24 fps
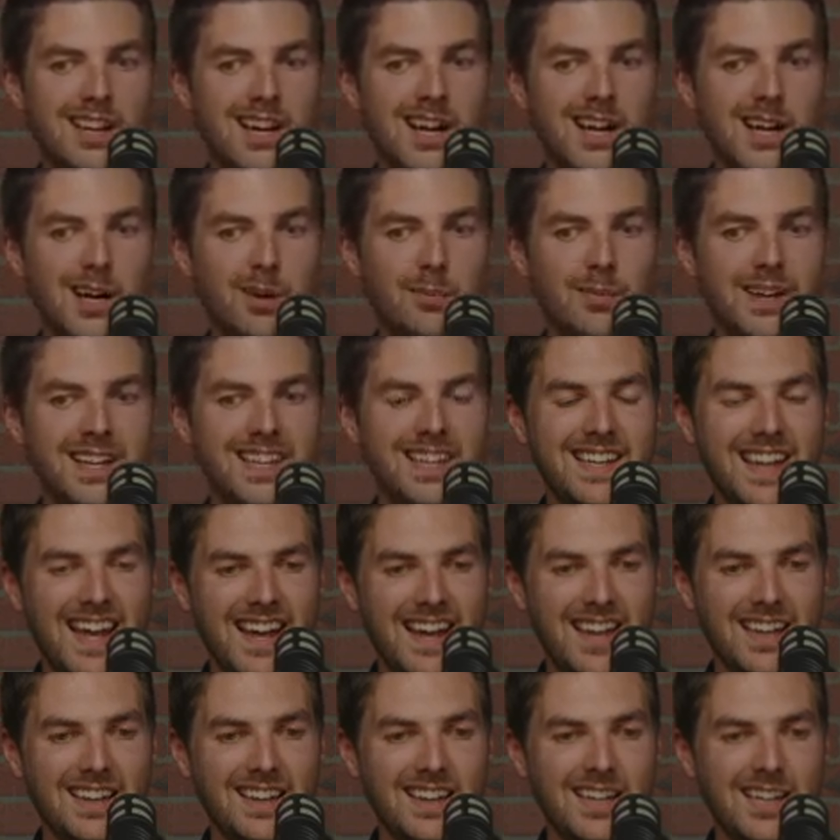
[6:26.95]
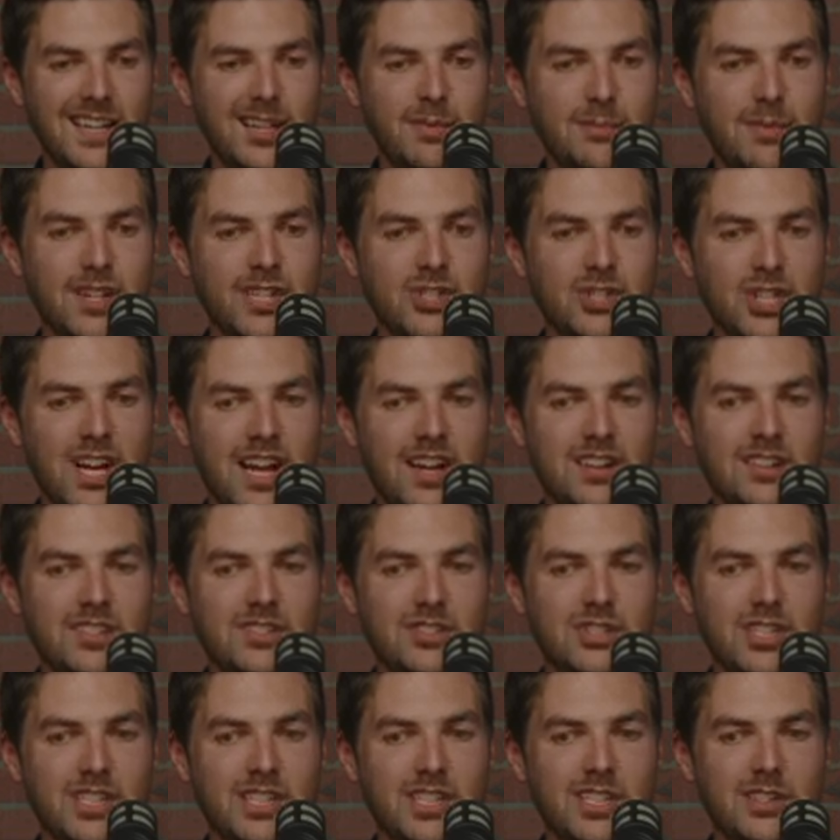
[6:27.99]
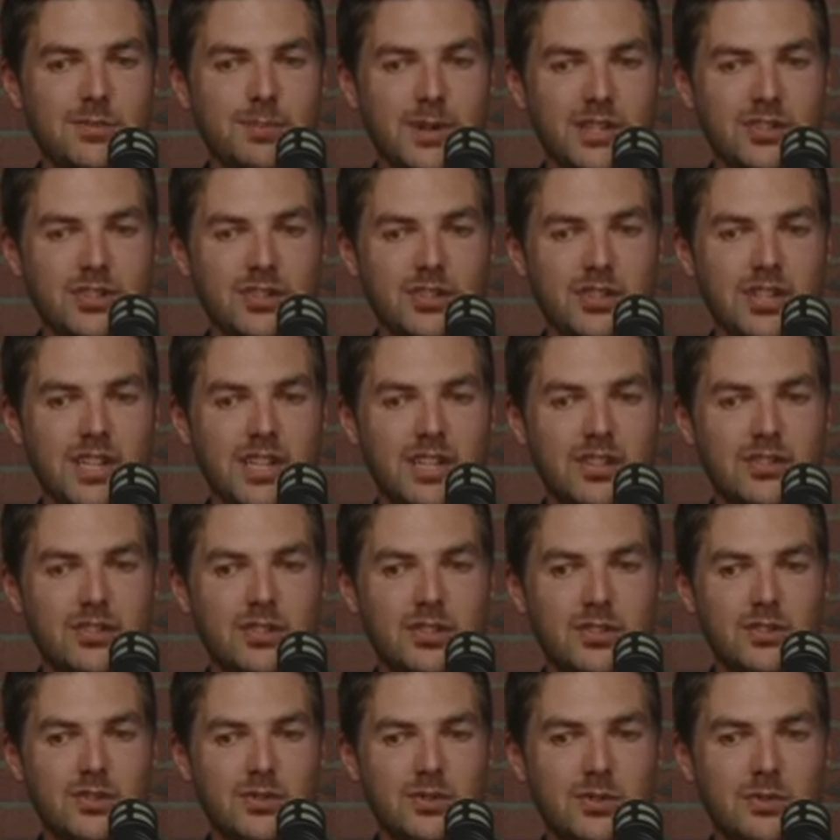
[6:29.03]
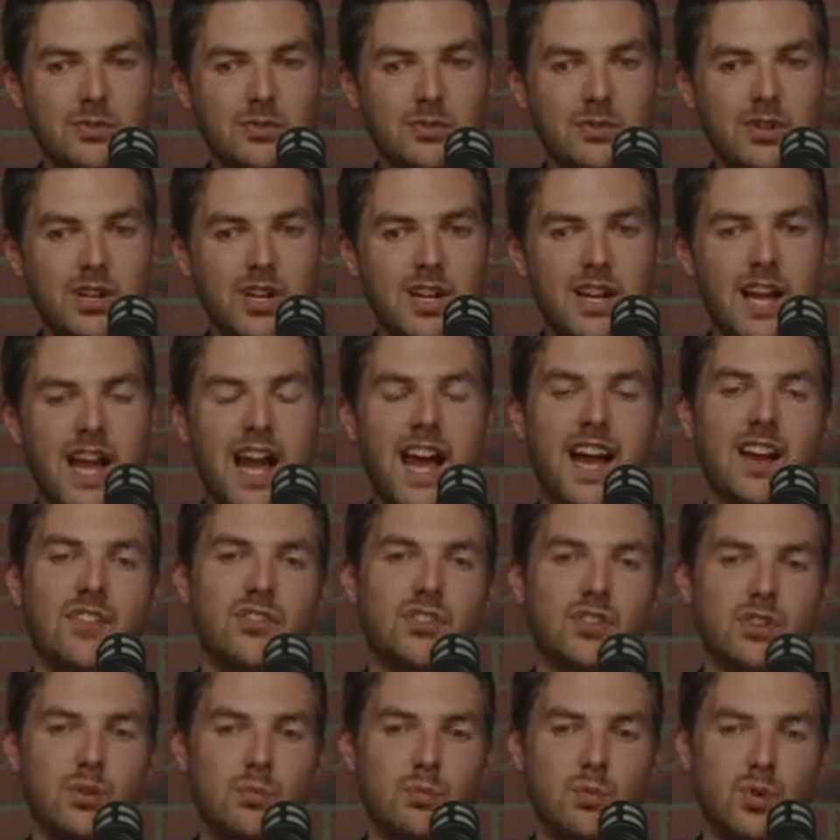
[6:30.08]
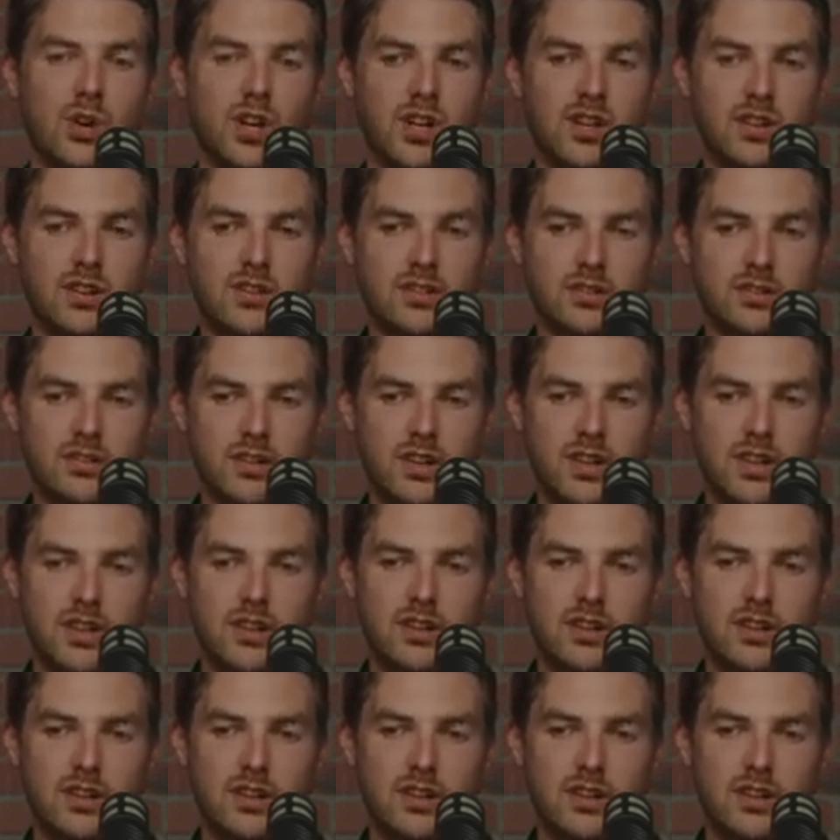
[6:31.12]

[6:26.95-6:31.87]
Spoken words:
And yet it can be challenging, especially to have someone